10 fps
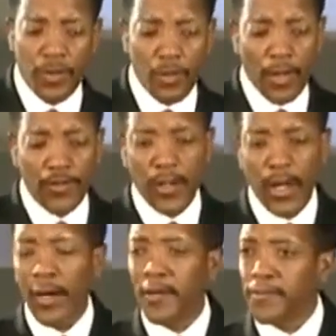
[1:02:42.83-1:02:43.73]
Two weeks
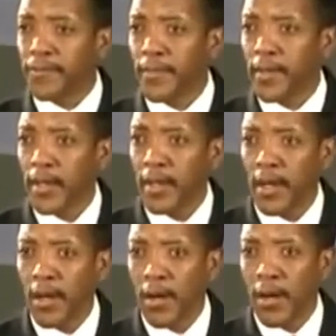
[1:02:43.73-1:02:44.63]
ago,
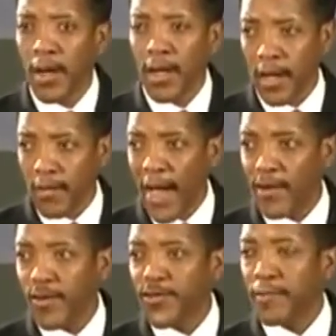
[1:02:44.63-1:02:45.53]
in an
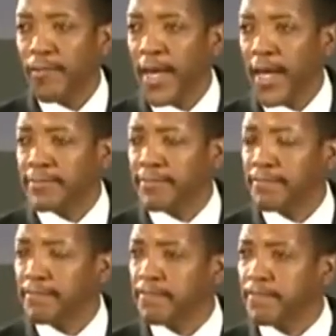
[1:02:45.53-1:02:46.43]
evangelistic meeting
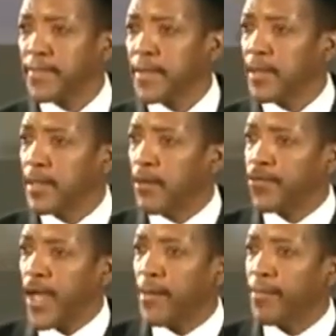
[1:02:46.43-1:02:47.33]
that
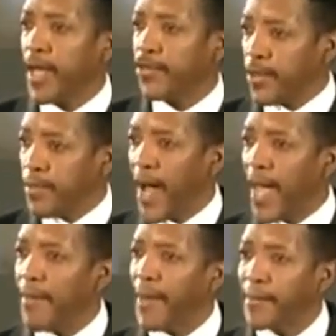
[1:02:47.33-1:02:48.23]
was taking place in
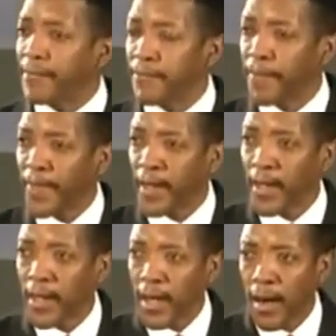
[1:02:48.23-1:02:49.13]
Miami,
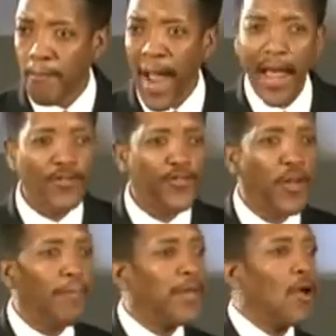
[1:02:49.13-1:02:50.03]
a man
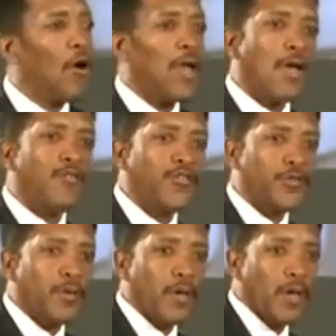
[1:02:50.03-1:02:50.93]
stood up in the
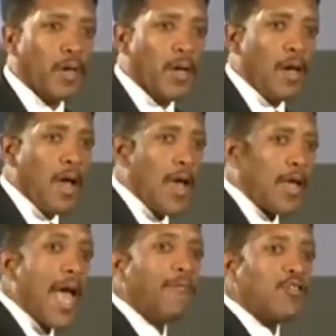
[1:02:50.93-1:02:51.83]
audience
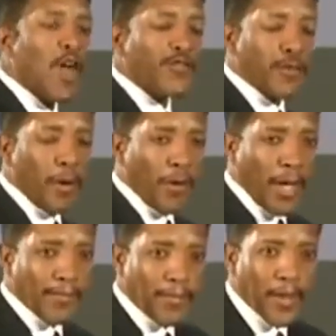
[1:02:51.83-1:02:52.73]
and gave a
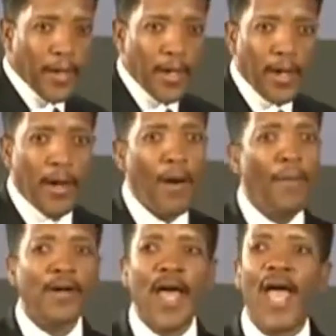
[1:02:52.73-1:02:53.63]
testimony
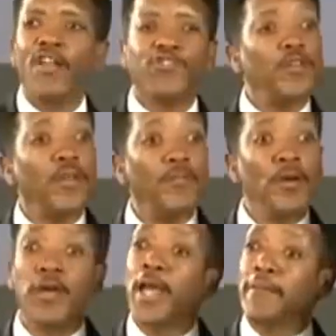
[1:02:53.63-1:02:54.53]
among the Haitian
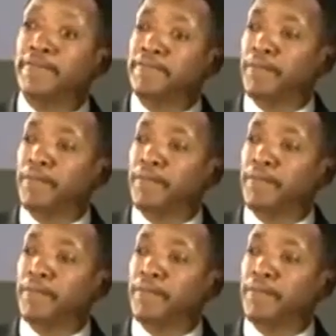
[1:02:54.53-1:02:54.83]
community